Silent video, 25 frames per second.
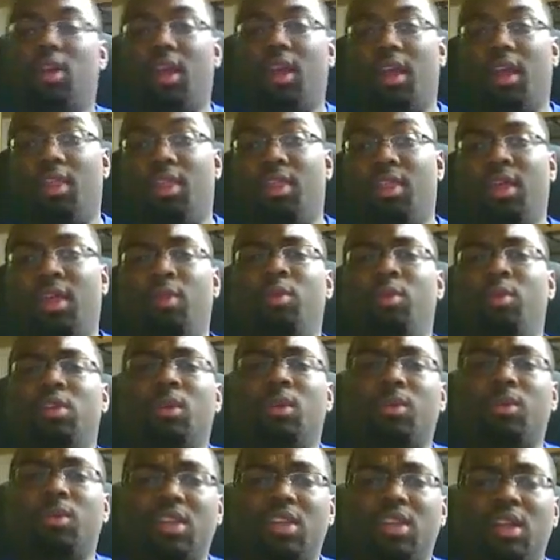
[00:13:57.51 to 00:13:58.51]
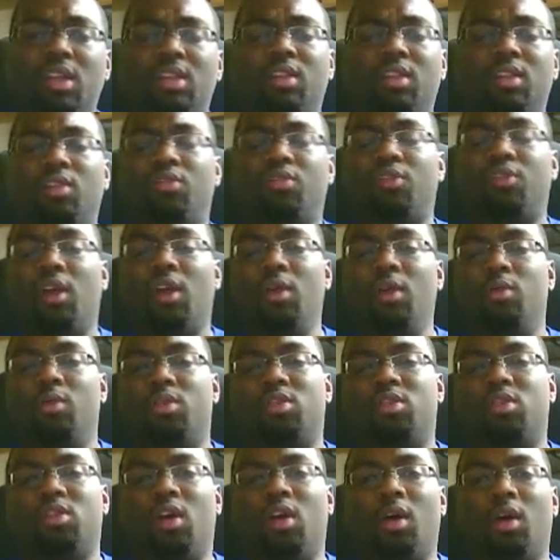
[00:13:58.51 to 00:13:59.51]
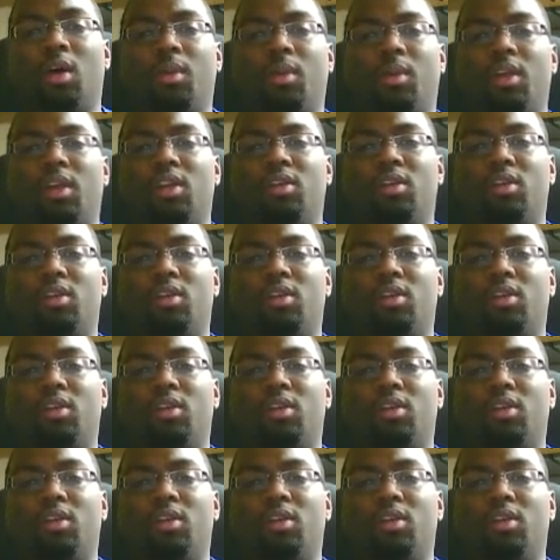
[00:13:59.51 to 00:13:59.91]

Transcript: And then was upset that the fight was stopped.